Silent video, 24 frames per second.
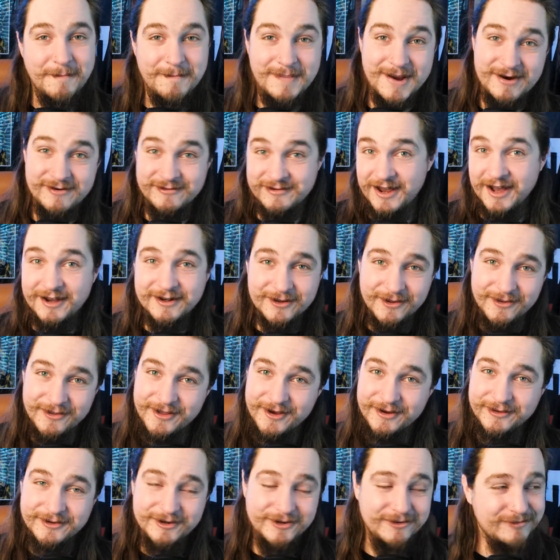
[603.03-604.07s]
bare knuckle
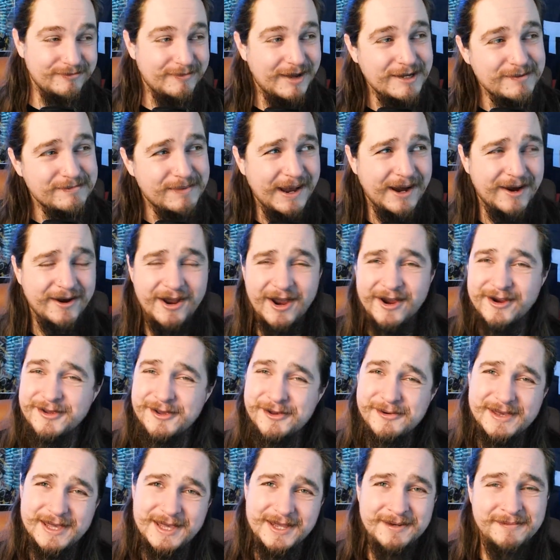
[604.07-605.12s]
though, dude. Mike Perry, are you
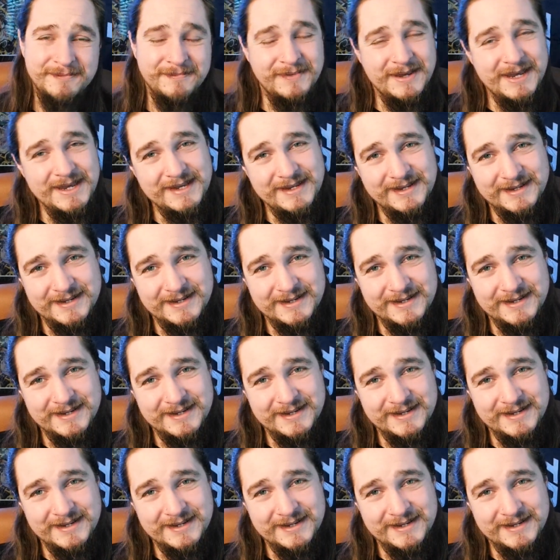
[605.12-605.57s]
kidding me?